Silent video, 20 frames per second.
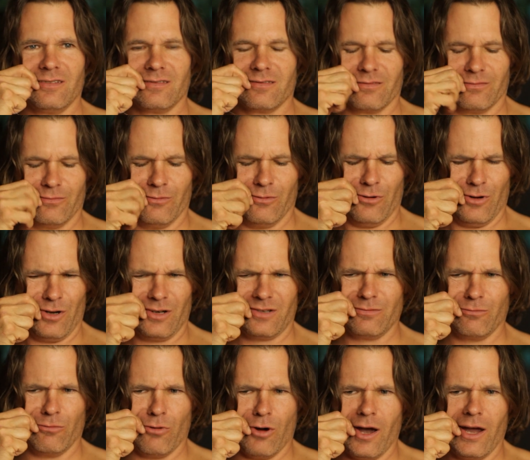what?
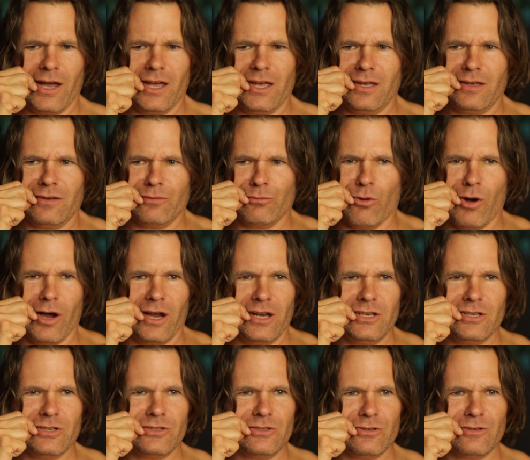Why do
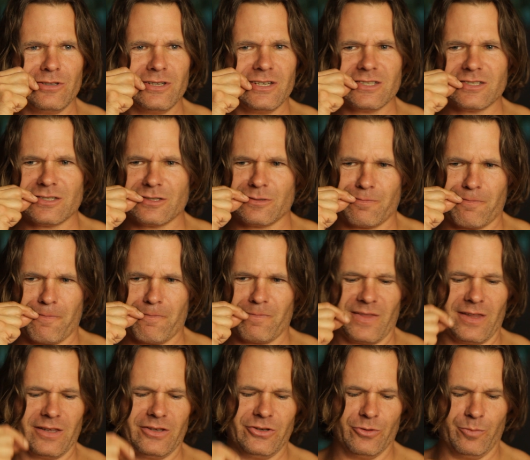you do this?
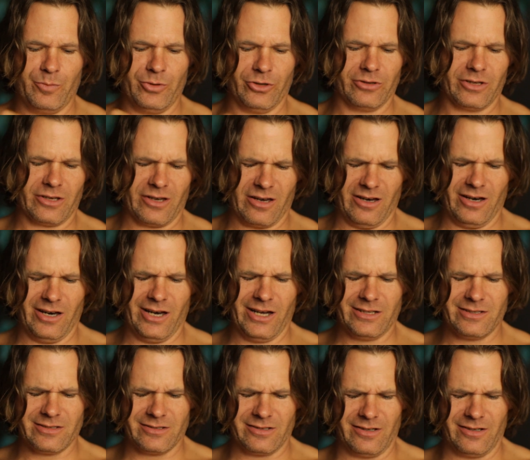You're building a hut.